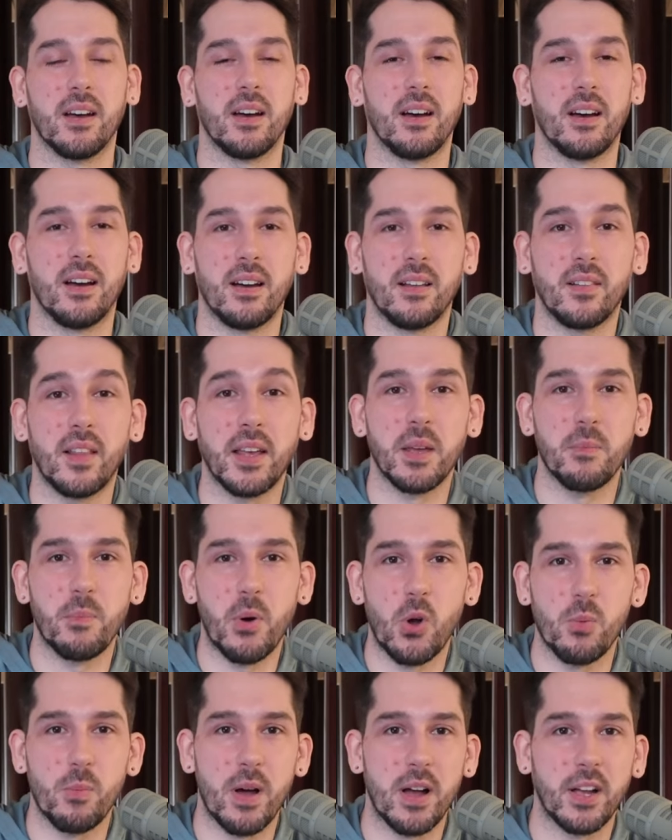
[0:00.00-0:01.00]
in
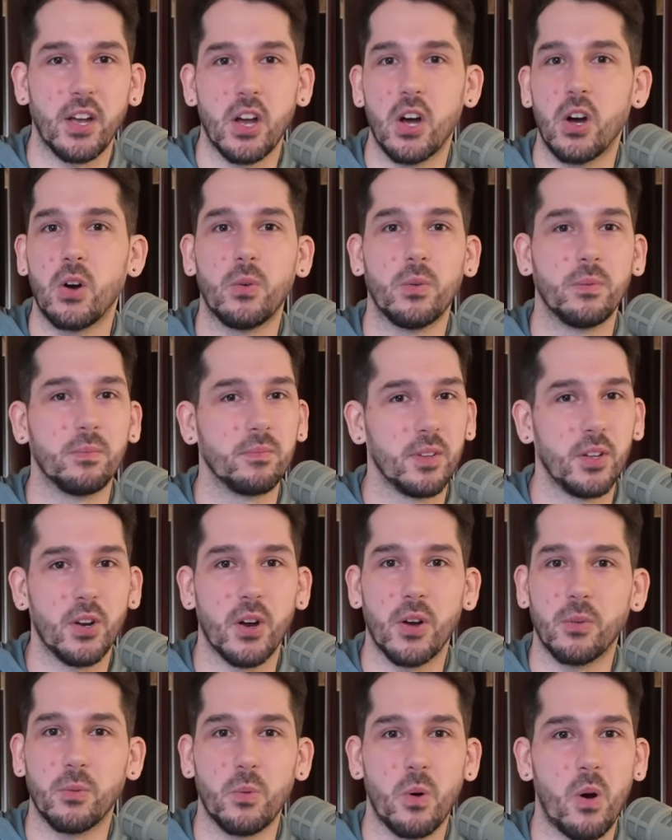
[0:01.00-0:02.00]
Pokemon Go,
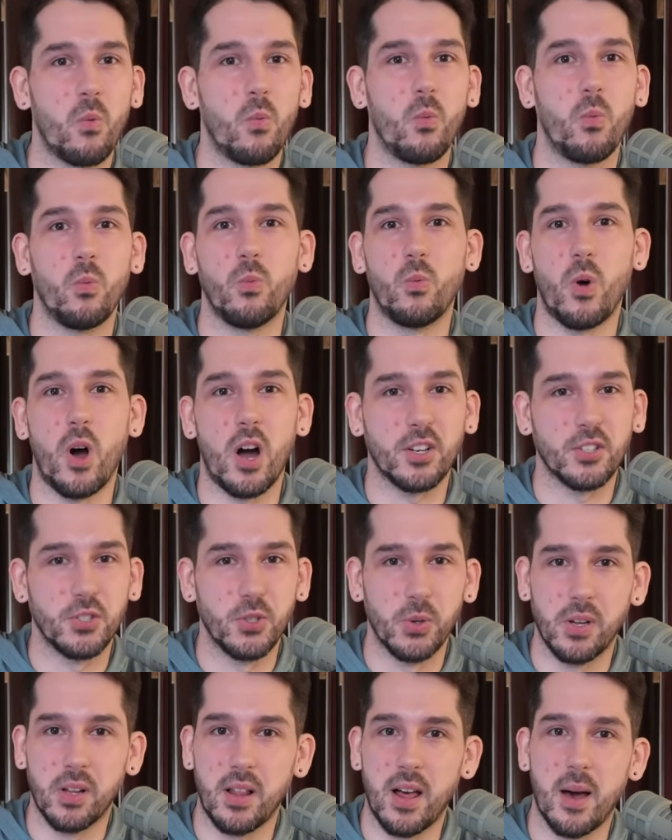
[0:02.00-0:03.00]
walk
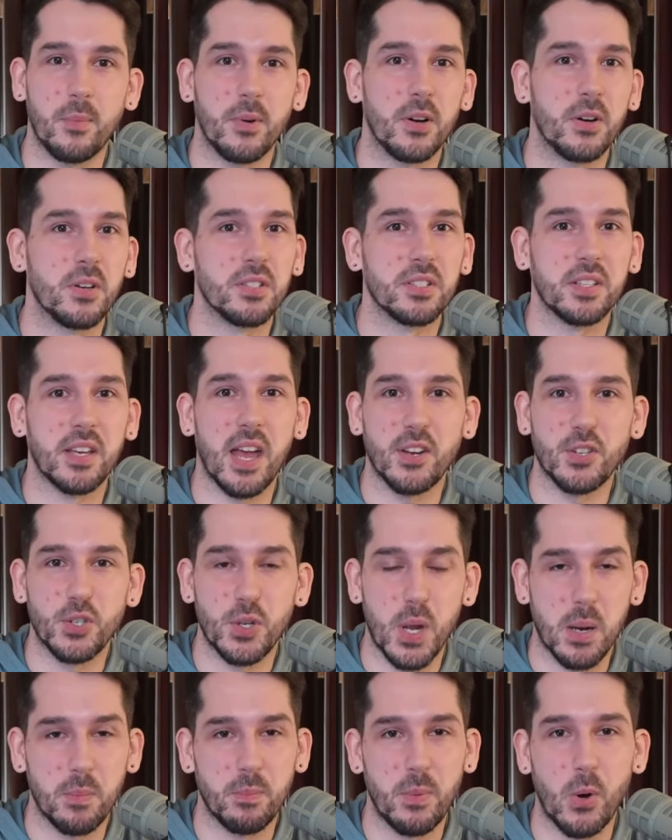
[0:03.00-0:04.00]
2 kilometers, catch
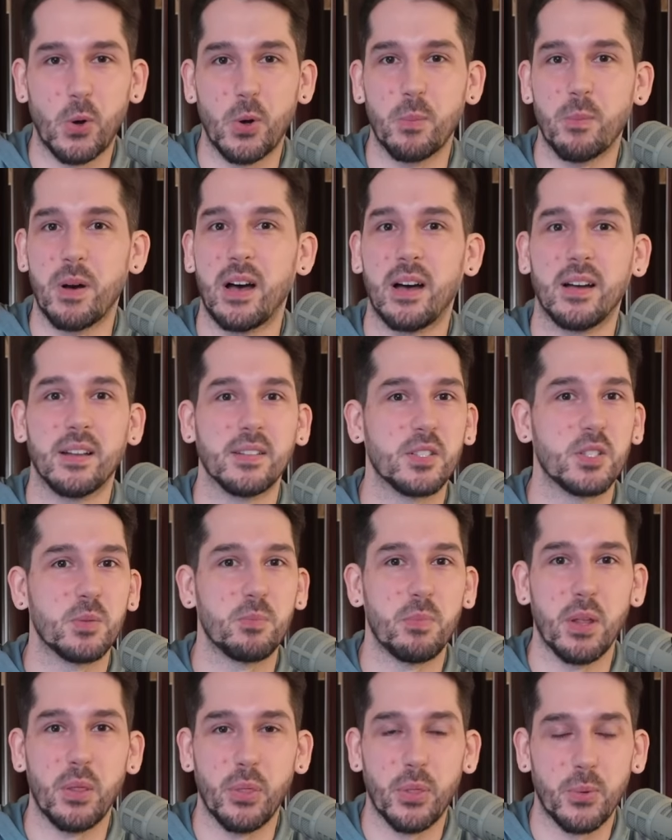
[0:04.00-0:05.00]
10 Pokemon,
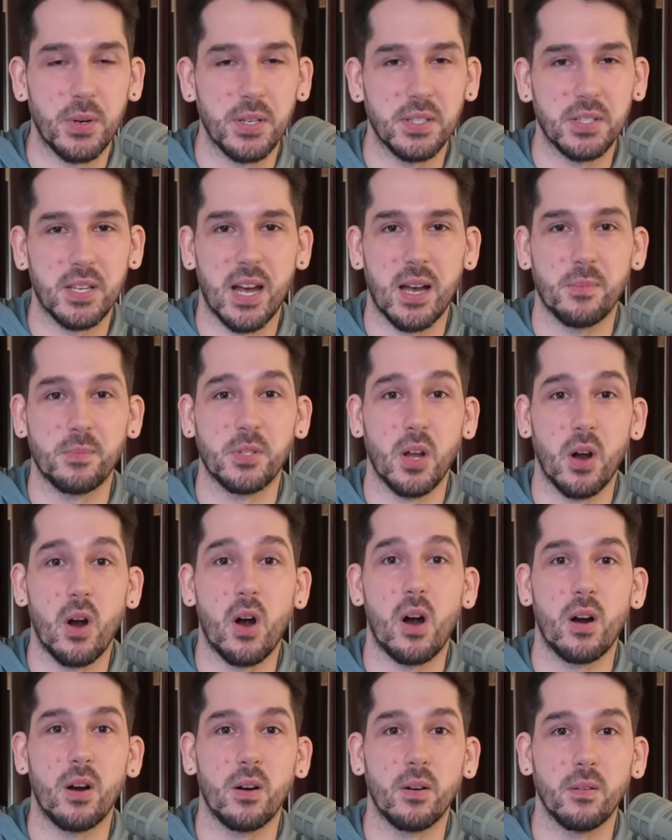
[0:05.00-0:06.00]
spin 3 stops. There
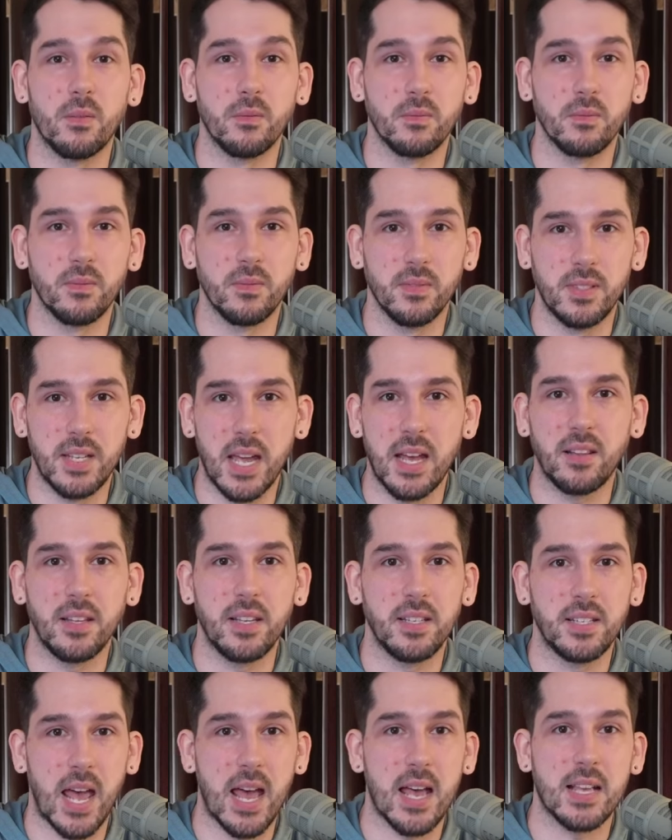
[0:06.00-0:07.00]
are
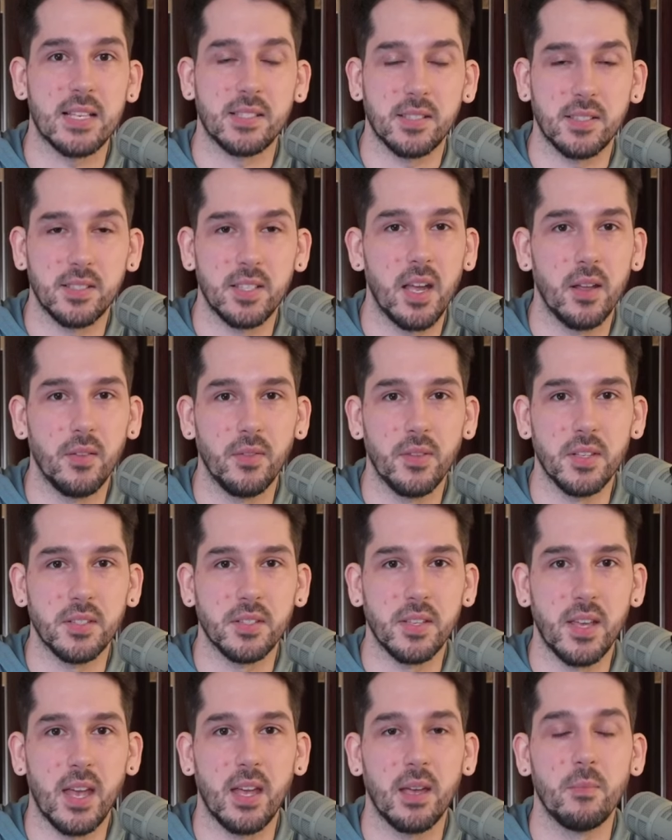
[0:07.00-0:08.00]
daily tasks in
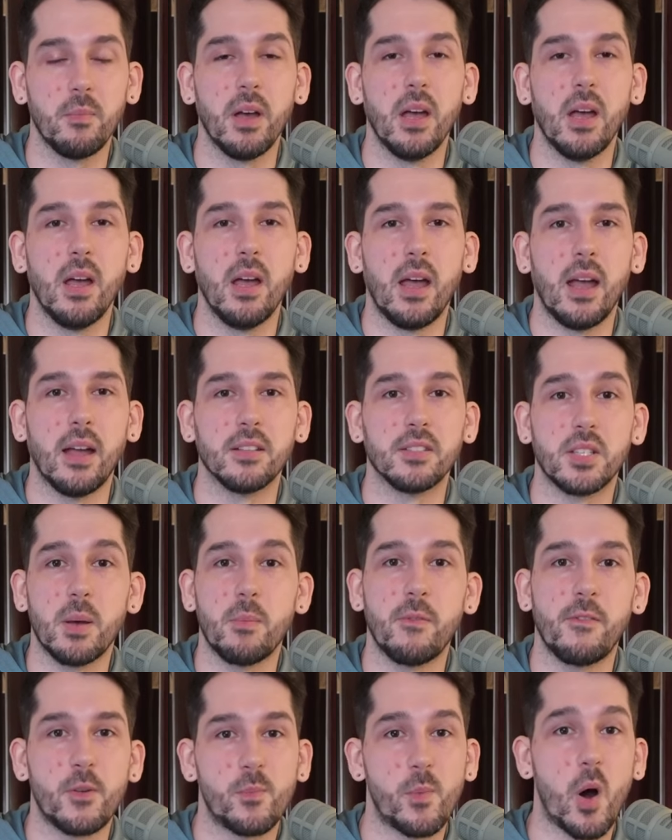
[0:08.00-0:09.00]
this game, and
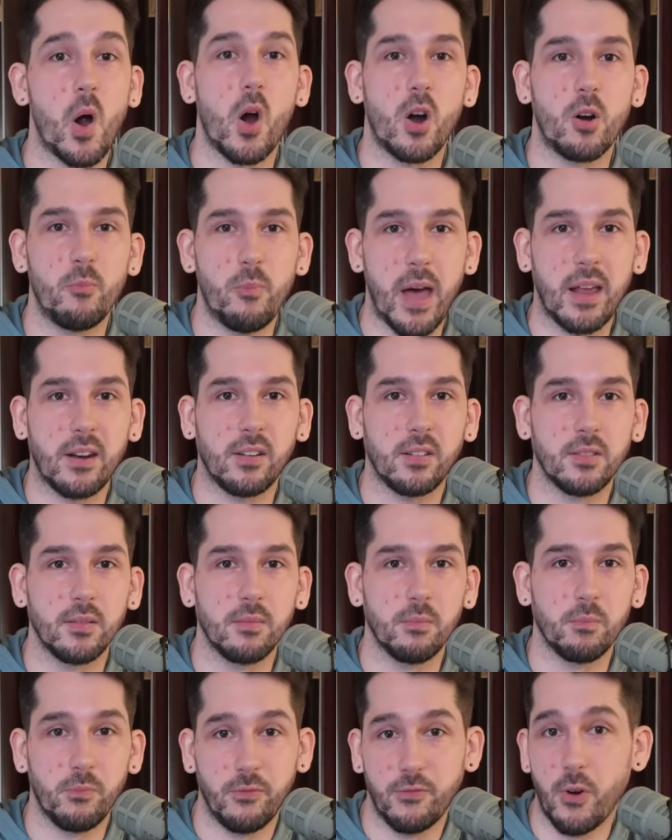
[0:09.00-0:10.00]
some of them are battle
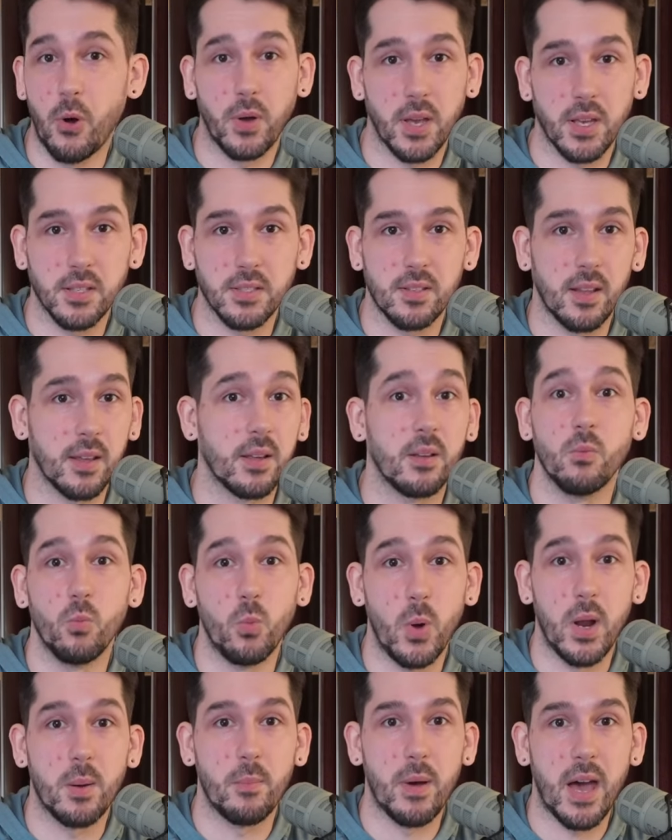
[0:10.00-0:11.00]
focused, like
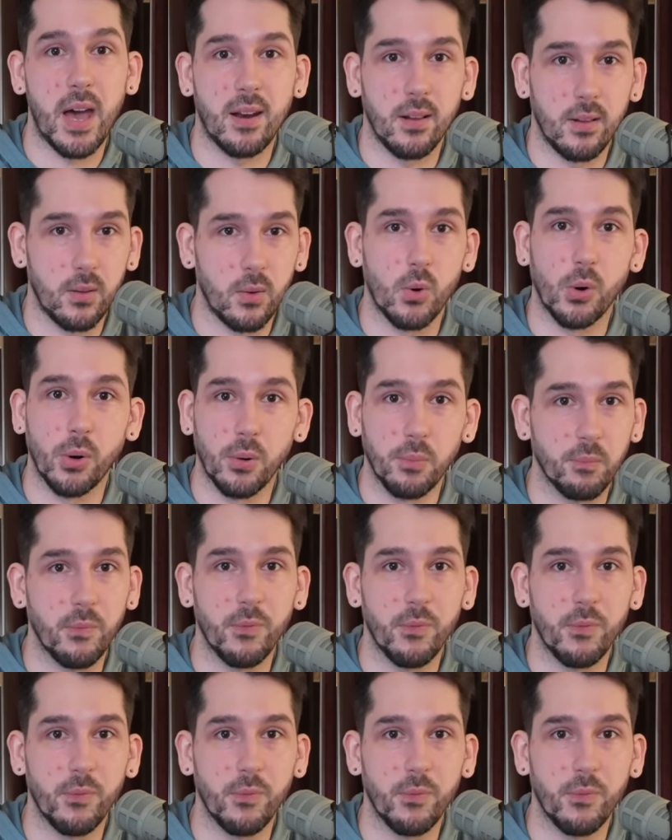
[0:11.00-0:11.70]
win a battle or